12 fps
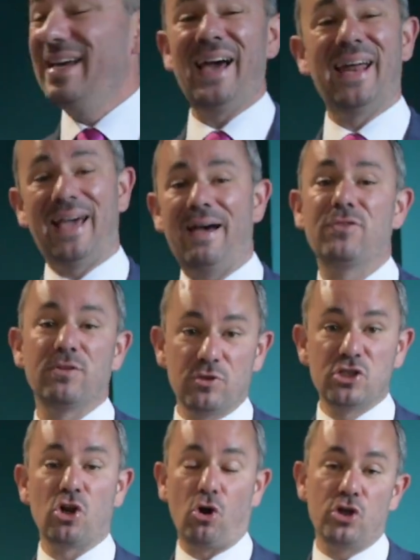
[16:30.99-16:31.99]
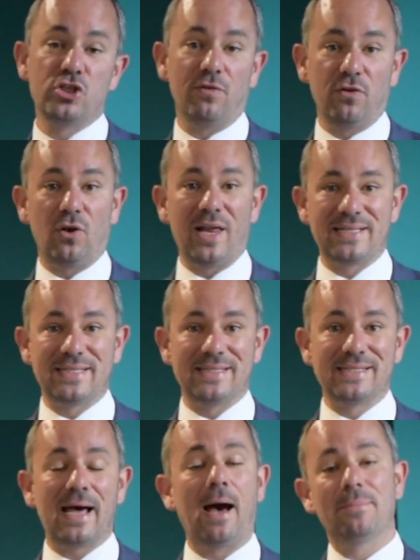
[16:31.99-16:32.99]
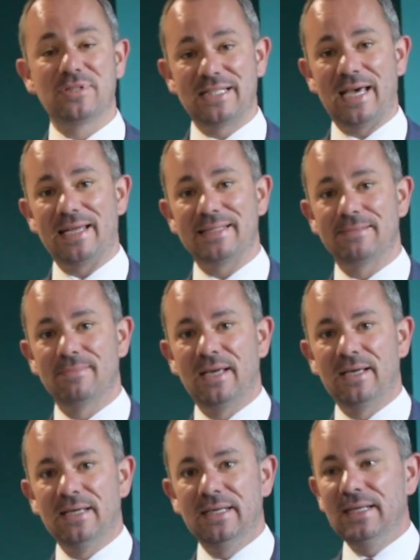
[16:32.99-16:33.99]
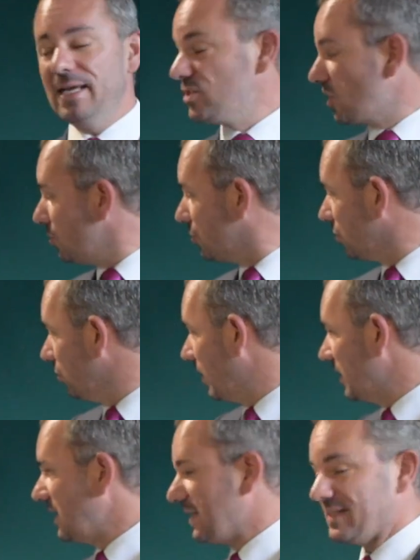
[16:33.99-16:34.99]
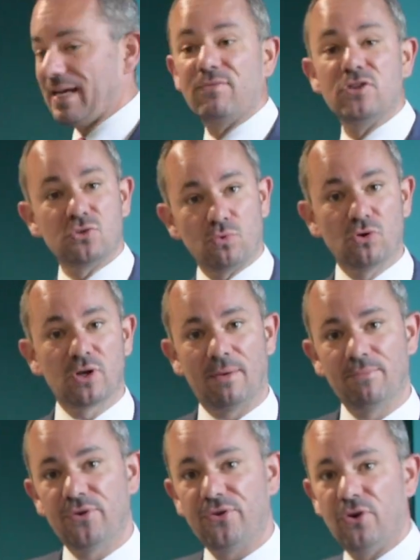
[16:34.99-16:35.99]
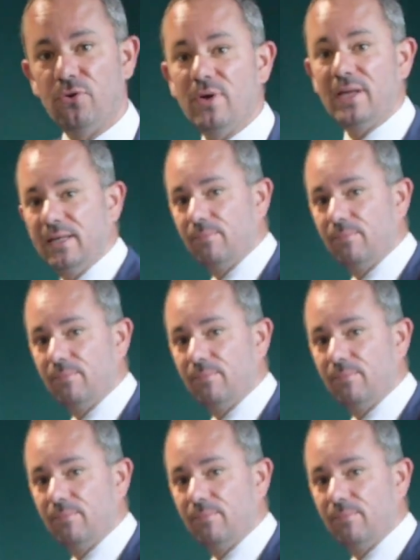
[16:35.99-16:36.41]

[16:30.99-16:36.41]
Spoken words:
and have the majority of your lessons upstairs. Let's go through where the Year 7s will come through in the